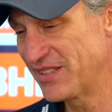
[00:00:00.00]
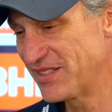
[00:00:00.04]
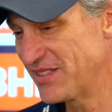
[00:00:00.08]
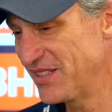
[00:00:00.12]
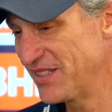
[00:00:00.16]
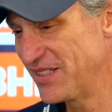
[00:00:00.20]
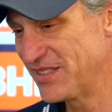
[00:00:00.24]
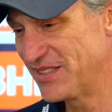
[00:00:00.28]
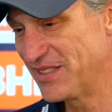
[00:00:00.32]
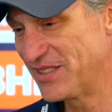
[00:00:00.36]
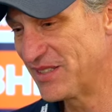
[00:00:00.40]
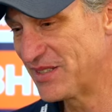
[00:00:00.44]

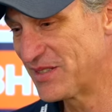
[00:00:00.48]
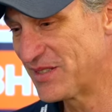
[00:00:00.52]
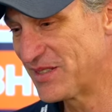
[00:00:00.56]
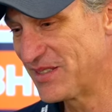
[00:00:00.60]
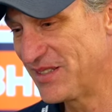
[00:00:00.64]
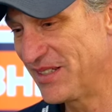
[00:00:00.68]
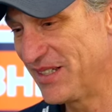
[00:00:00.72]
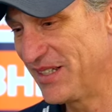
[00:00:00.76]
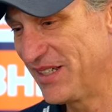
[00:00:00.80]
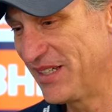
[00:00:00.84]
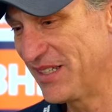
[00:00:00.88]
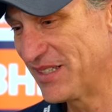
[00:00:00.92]
season.
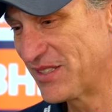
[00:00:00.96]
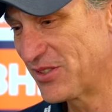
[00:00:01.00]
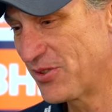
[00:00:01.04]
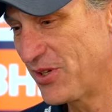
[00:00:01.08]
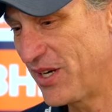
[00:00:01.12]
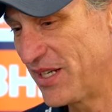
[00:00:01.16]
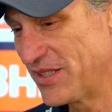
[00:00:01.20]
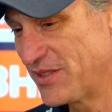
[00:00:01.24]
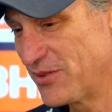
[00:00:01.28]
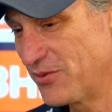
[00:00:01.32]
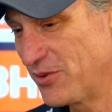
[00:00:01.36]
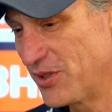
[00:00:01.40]
It's
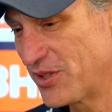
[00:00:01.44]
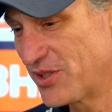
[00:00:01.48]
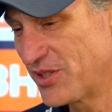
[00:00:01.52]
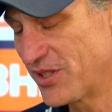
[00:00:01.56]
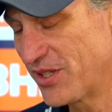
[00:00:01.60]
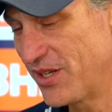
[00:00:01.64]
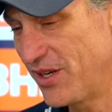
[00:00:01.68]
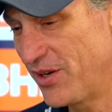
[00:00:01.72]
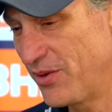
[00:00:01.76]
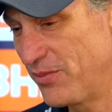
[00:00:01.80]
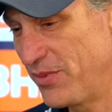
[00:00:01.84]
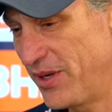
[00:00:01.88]
great to watch her
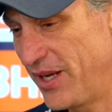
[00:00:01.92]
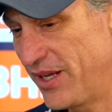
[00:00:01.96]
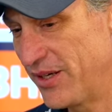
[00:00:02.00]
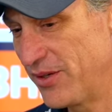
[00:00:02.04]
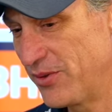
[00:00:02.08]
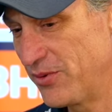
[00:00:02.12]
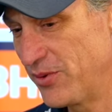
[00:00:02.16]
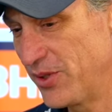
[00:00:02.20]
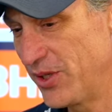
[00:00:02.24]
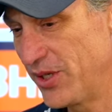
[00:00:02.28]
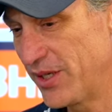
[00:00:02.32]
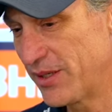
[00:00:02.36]
go about
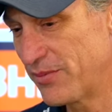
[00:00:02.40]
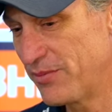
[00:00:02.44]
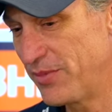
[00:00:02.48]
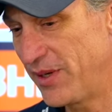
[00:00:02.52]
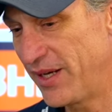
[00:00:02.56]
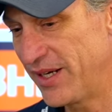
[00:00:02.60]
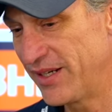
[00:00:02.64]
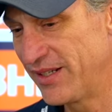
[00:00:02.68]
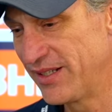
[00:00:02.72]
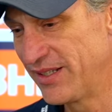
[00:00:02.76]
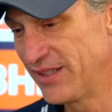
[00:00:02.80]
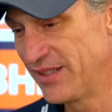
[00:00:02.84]
her work,
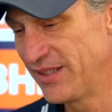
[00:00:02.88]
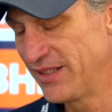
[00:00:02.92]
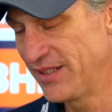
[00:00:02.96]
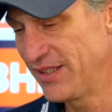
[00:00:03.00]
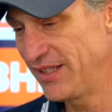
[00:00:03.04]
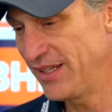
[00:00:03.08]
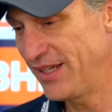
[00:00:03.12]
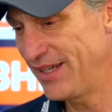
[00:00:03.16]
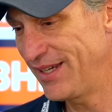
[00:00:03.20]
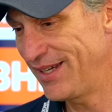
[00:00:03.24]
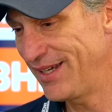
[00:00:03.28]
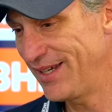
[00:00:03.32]
but
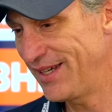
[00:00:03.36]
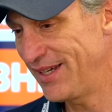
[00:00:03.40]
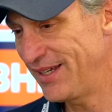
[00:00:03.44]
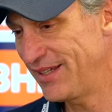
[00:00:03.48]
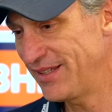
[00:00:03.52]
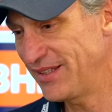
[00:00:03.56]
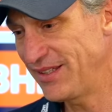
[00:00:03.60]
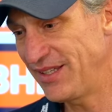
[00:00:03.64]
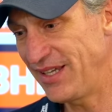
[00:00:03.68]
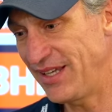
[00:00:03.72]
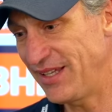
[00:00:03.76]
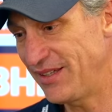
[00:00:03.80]

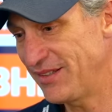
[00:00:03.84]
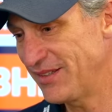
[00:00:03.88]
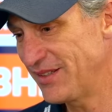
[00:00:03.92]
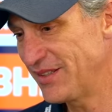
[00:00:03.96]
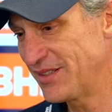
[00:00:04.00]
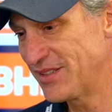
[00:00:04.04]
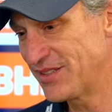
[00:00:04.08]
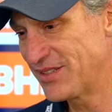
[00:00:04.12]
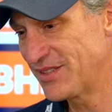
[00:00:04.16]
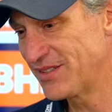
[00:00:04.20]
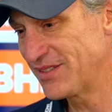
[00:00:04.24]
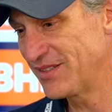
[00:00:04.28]

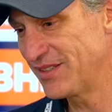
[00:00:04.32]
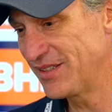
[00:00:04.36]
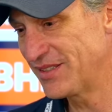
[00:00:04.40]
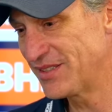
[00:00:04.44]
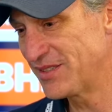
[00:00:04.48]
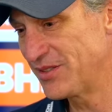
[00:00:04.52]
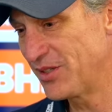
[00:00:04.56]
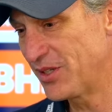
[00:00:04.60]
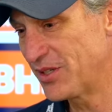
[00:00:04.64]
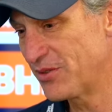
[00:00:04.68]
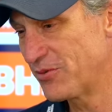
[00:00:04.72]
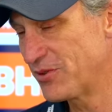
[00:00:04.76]

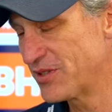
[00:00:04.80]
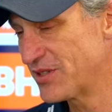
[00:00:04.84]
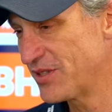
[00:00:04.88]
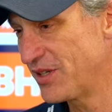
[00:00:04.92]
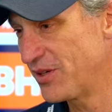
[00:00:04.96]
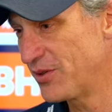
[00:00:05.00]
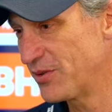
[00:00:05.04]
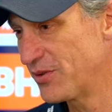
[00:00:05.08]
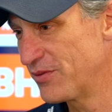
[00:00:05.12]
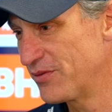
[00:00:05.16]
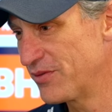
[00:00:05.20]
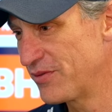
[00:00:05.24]
it's not a
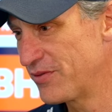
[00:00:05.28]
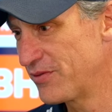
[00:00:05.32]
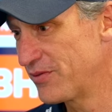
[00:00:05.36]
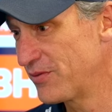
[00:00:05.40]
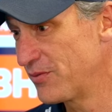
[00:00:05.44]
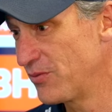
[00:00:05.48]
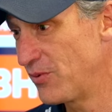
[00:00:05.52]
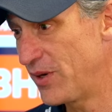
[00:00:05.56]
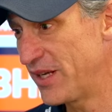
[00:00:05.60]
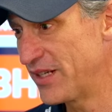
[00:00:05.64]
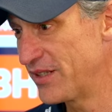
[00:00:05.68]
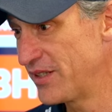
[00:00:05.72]
result of
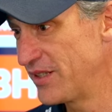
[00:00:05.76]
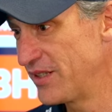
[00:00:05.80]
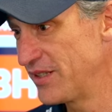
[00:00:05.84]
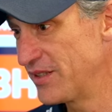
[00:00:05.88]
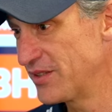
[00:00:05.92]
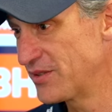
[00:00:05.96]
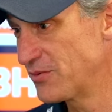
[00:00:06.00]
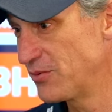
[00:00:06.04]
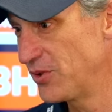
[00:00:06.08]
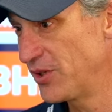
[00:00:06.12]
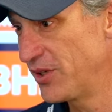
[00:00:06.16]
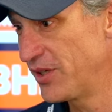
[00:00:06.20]
1
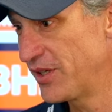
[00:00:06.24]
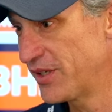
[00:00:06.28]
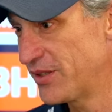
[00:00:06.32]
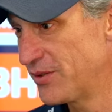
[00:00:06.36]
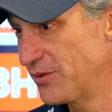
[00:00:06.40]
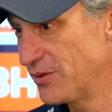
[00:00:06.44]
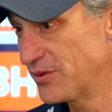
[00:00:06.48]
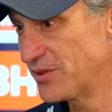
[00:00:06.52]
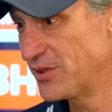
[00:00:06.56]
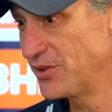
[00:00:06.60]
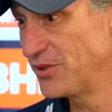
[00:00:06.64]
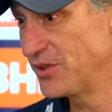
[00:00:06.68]
year's work
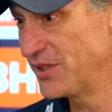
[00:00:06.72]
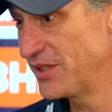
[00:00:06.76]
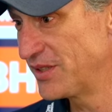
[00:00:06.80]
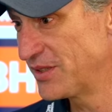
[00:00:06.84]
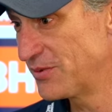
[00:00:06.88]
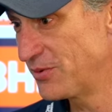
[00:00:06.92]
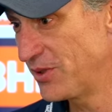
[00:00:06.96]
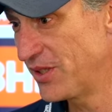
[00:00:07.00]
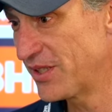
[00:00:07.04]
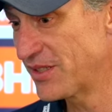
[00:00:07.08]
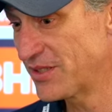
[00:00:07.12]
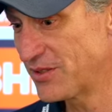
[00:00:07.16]
or 2
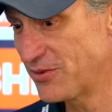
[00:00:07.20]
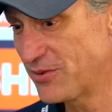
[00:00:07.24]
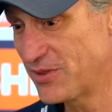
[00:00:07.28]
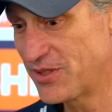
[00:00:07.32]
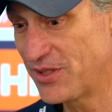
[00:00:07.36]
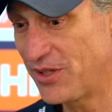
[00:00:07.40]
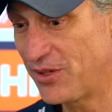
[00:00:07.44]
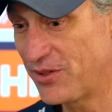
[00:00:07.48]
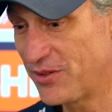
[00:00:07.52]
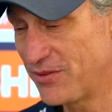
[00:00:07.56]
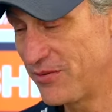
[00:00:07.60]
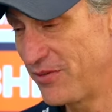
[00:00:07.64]
years' work. It's a
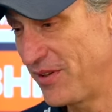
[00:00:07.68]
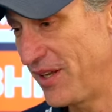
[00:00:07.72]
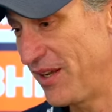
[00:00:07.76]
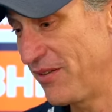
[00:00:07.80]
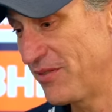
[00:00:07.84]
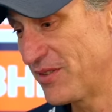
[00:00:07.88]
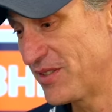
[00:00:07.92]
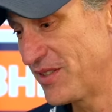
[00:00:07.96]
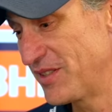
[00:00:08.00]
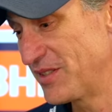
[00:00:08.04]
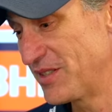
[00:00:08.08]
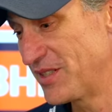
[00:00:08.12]
result of
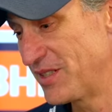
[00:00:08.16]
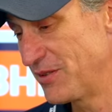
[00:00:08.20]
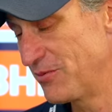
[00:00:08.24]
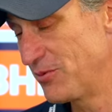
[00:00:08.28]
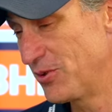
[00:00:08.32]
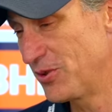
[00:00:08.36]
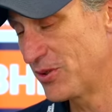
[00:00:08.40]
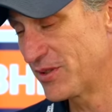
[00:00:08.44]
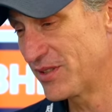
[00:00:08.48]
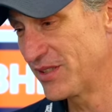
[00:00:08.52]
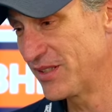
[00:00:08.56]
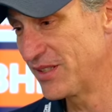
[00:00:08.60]
ever since she
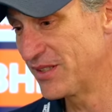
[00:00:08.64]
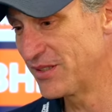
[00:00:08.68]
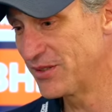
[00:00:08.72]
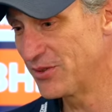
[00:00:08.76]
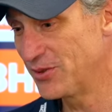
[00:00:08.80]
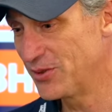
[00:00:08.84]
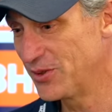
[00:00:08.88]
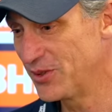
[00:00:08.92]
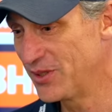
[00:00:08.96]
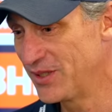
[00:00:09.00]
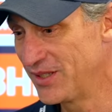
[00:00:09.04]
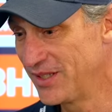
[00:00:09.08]
walked in the
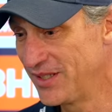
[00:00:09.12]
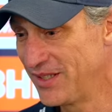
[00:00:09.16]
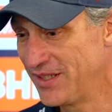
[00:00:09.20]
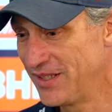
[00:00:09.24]
door,